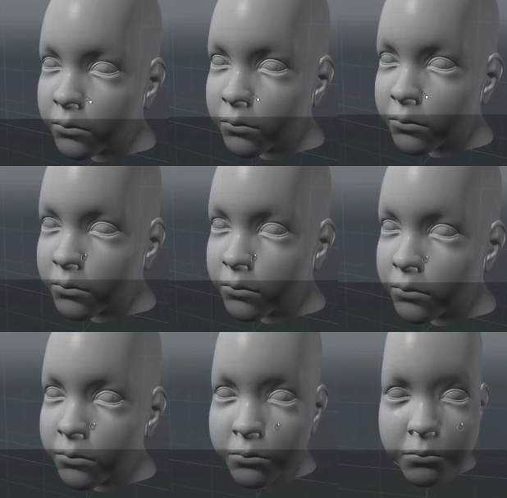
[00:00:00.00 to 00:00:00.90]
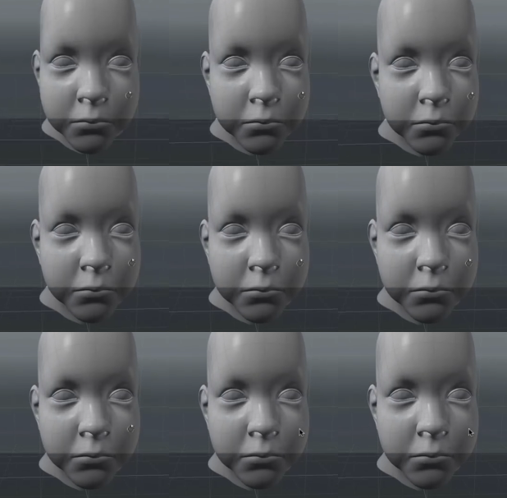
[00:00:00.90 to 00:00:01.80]

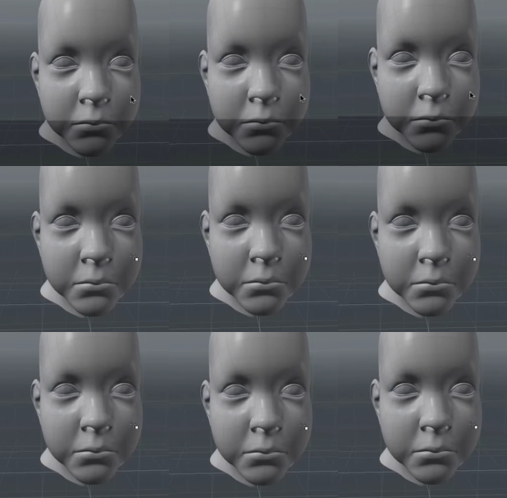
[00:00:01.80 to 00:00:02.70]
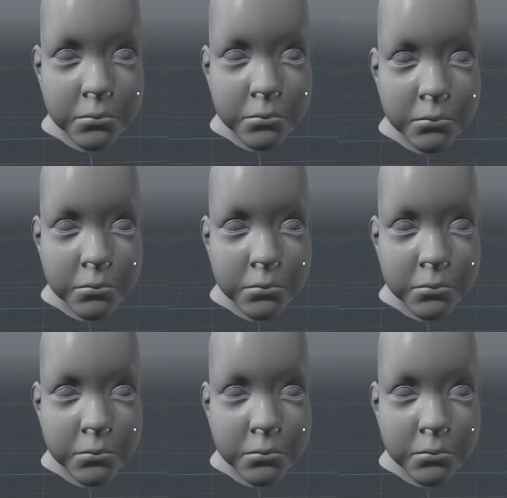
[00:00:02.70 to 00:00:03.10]
(silence)